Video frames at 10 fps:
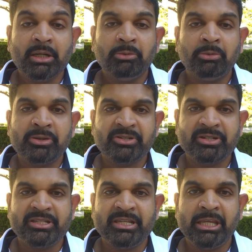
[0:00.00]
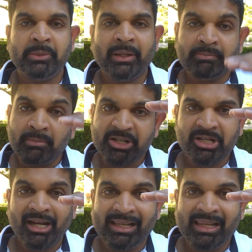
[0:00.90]
wants to see you at much
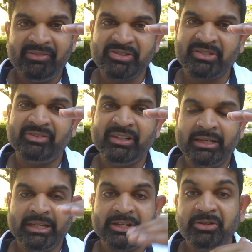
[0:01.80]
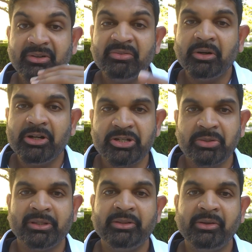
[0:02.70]
higher levels of learning to reward you
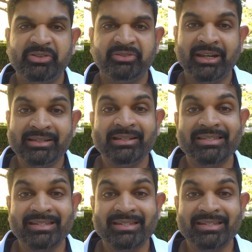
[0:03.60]
with those credits,